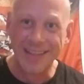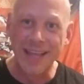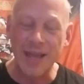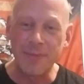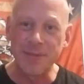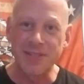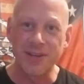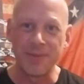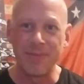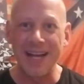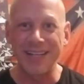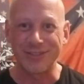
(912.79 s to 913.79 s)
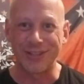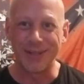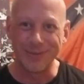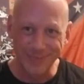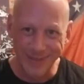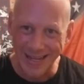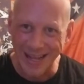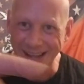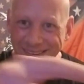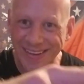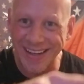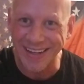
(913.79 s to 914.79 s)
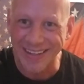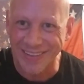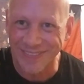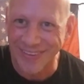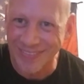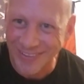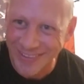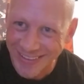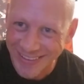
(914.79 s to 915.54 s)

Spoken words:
Amazon mic drop. I'm out of here, people.